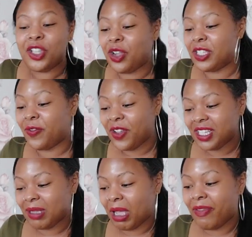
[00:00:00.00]
it's the
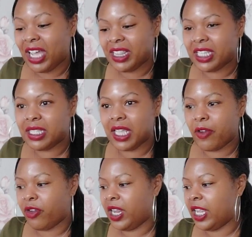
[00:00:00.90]
first time, I've had this
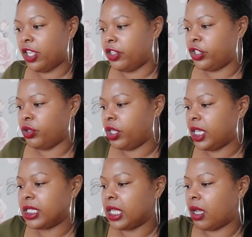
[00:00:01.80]
deck for nearly 2
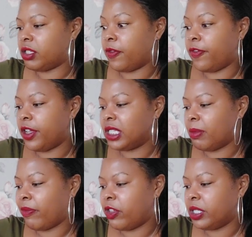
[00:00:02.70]
years now. It's the first
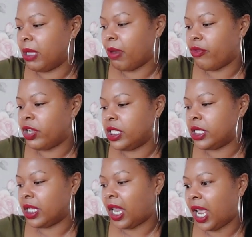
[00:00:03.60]
time I've used it in my
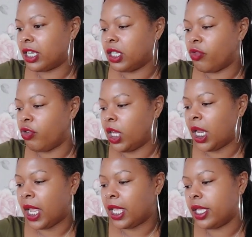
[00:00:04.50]
reading and I actually
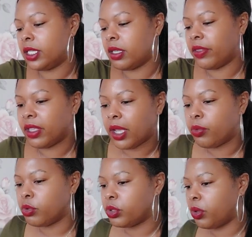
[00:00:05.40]
really like it. So I think I
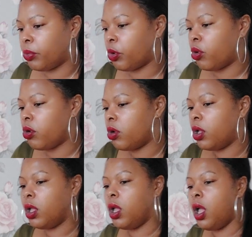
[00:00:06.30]
will do it more.
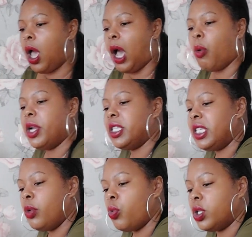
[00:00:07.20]
I want to
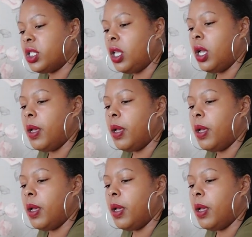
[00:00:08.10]
see what